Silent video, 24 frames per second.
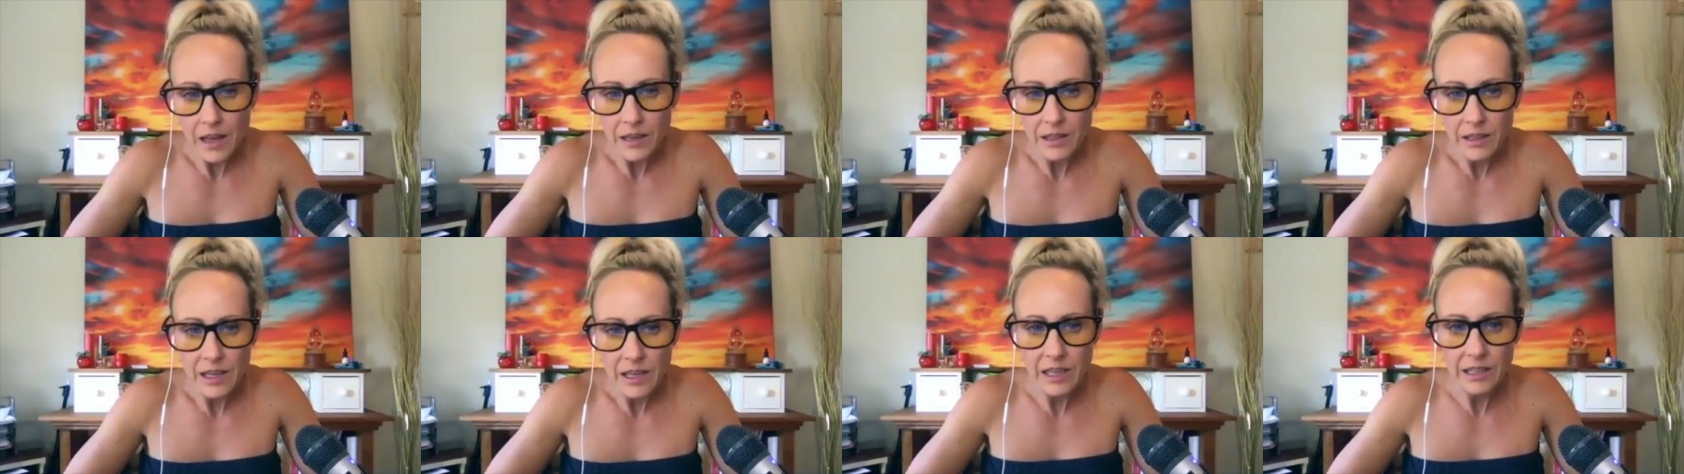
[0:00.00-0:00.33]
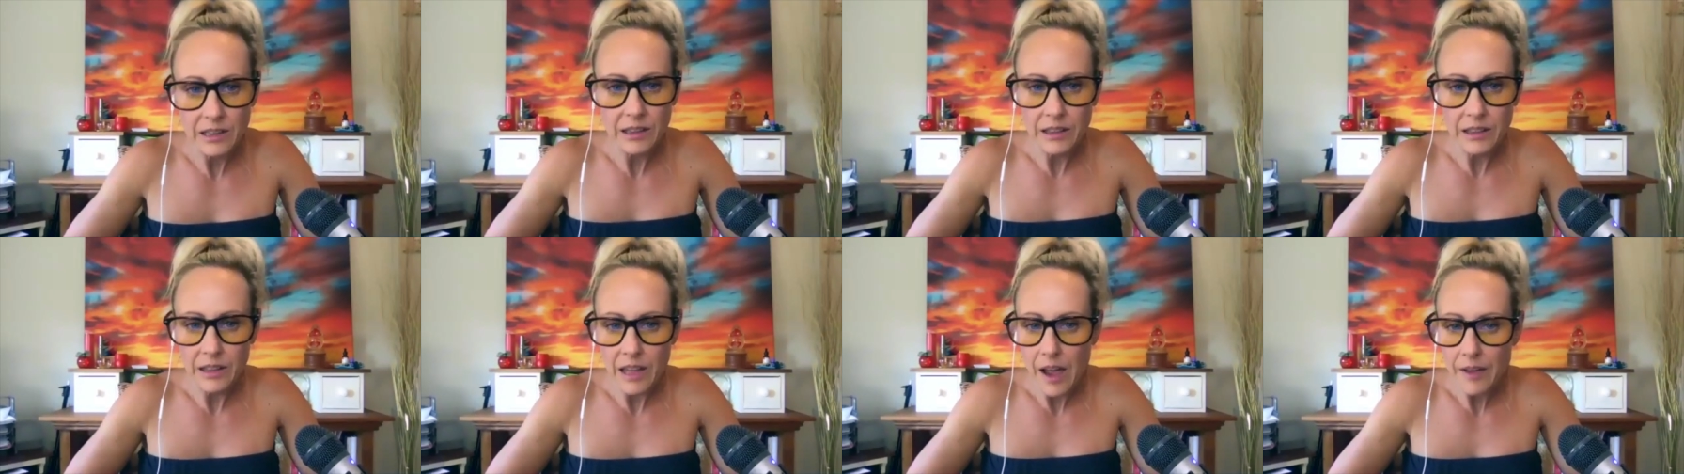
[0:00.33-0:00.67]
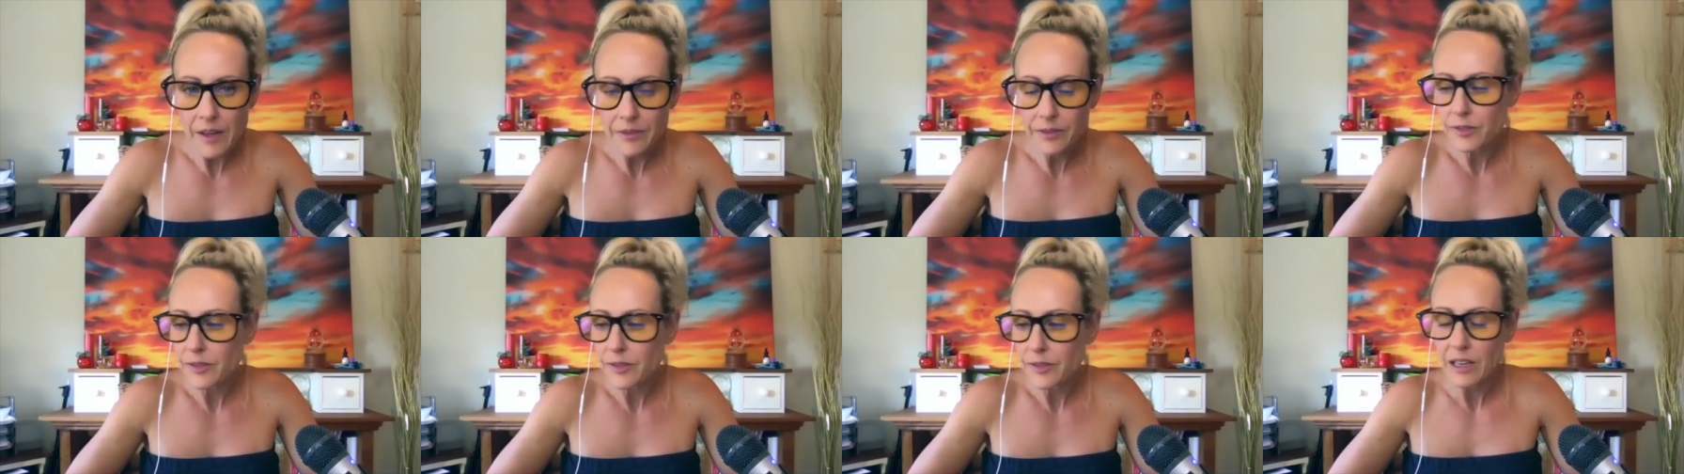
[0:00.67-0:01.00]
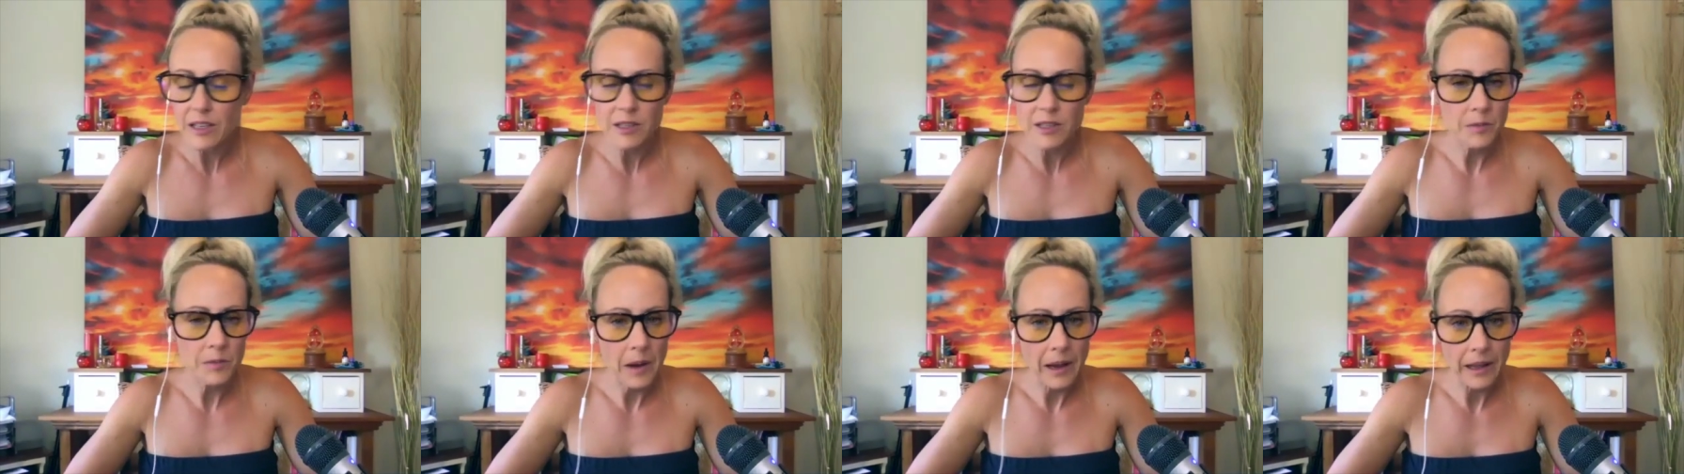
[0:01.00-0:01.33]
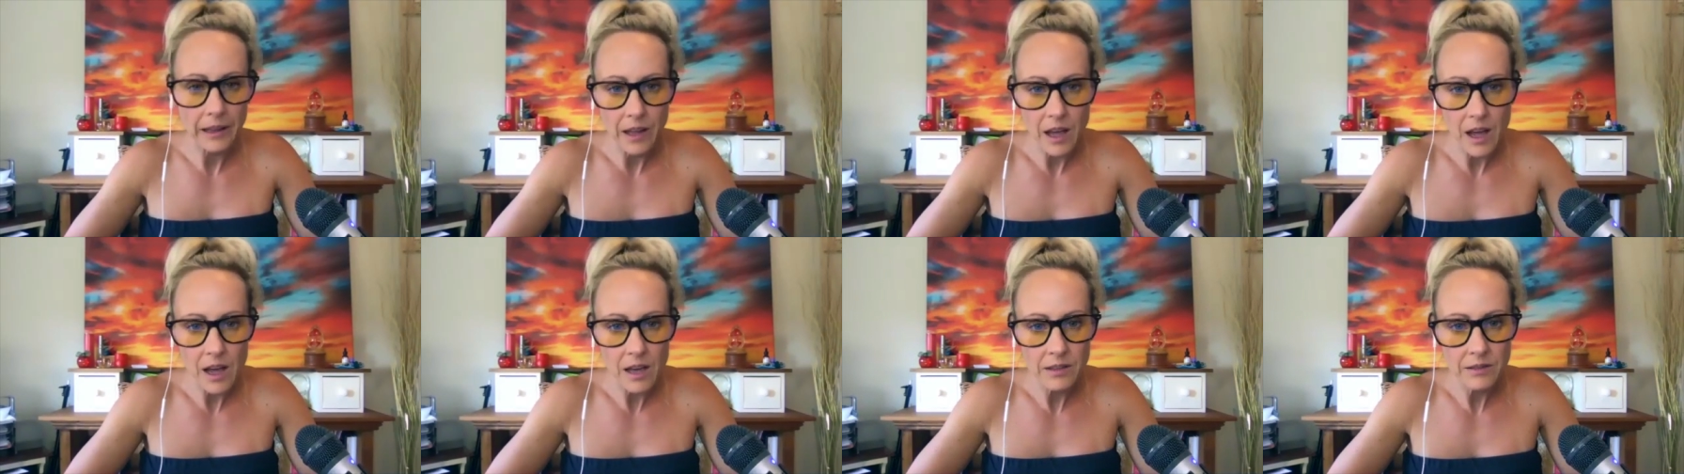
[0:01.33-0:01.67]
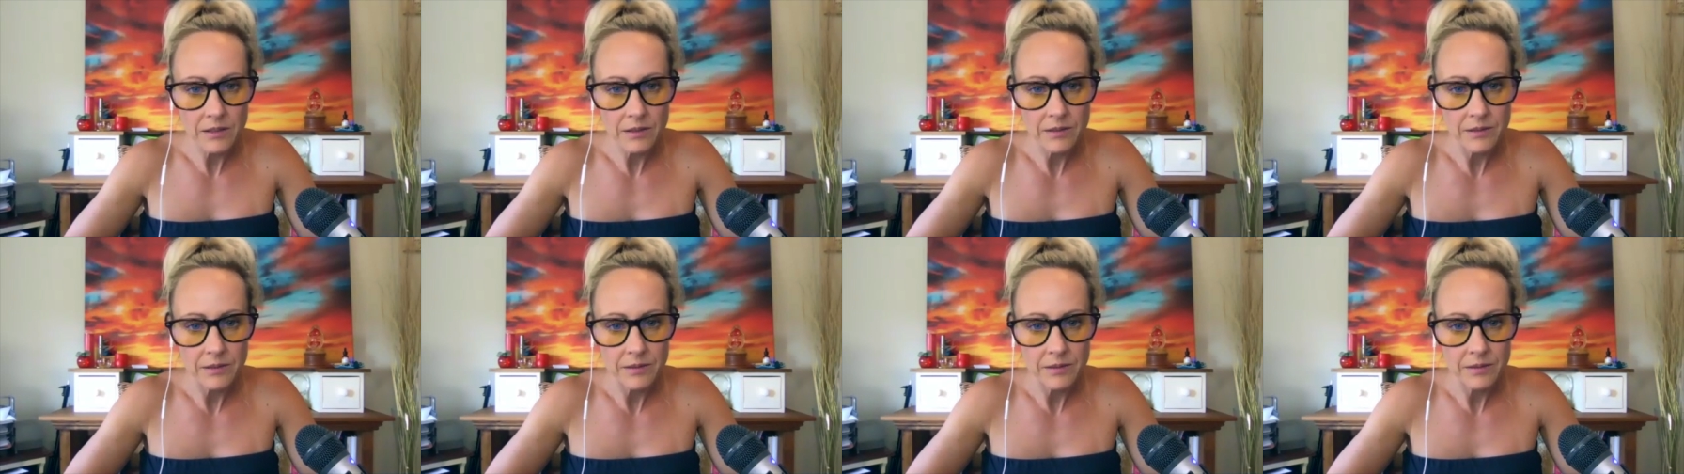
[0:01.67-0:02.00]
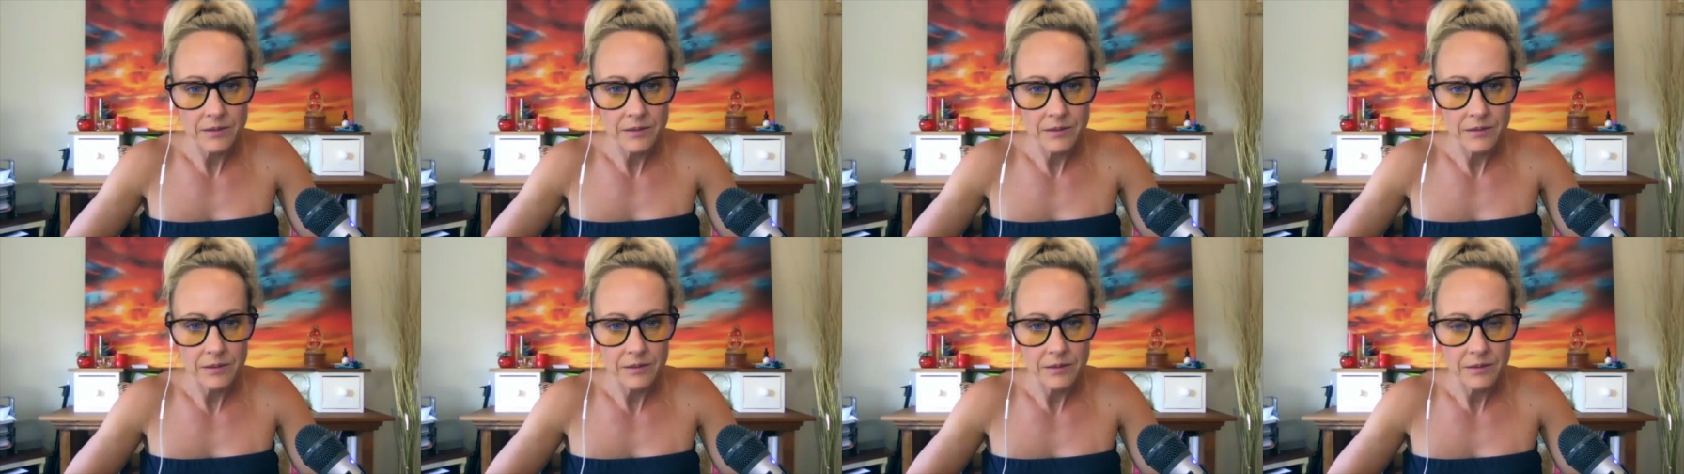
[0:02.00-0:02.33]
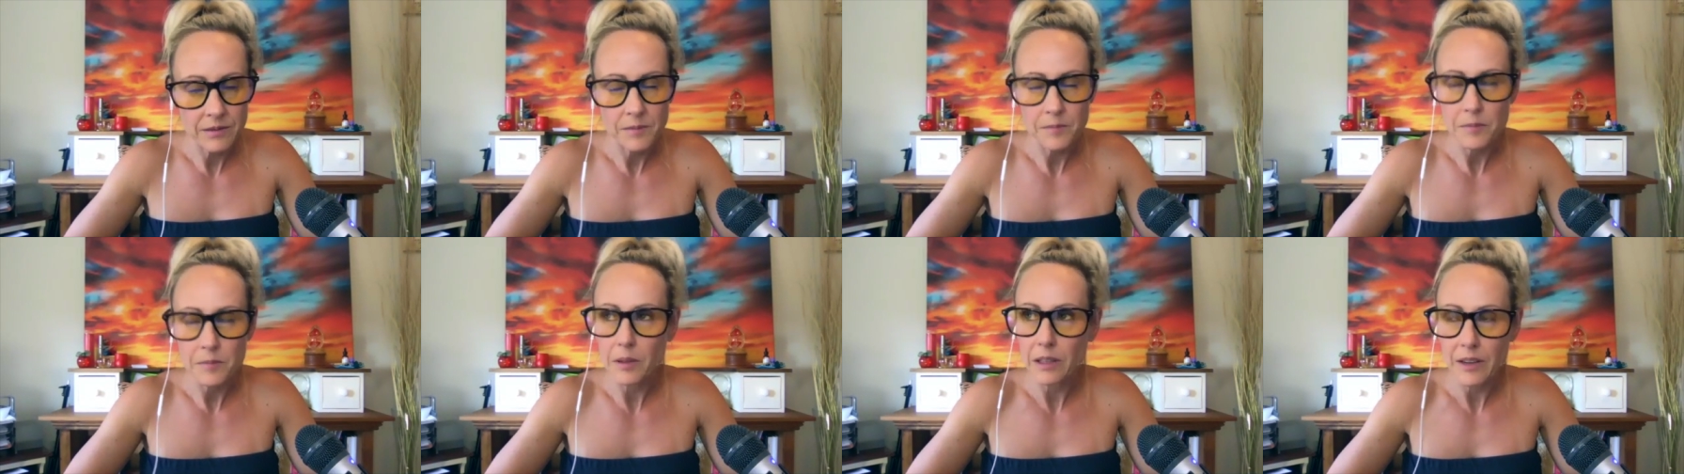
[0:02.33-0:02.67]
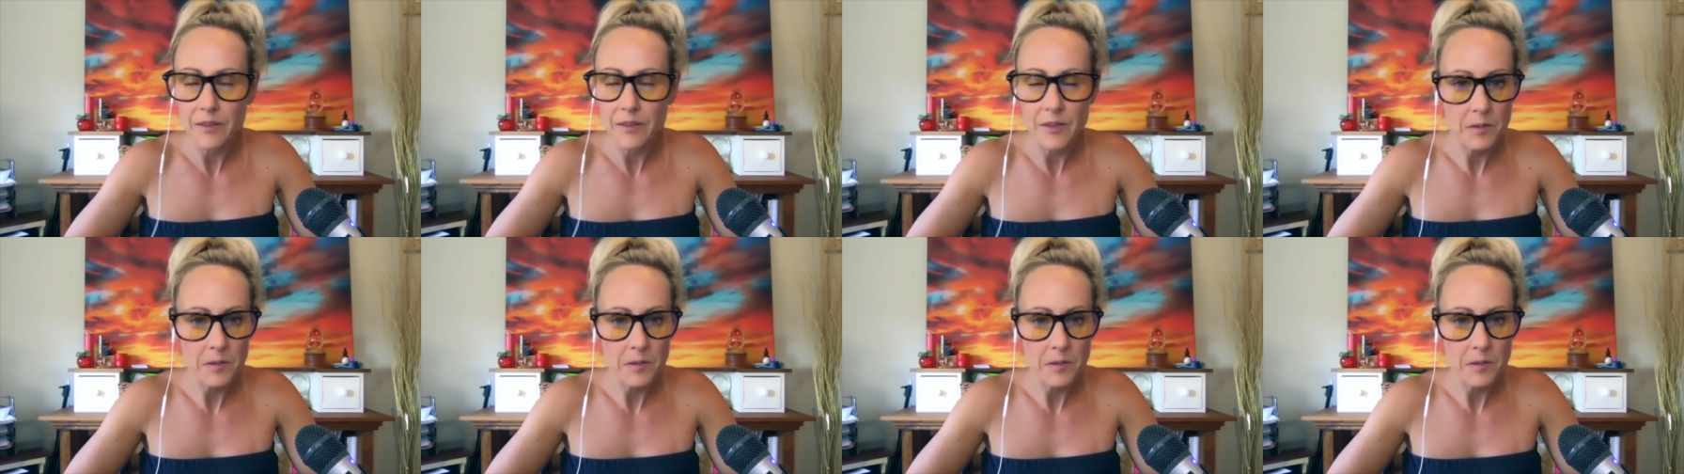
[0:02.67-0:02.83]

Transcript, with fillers: He'd left Venezuela, believe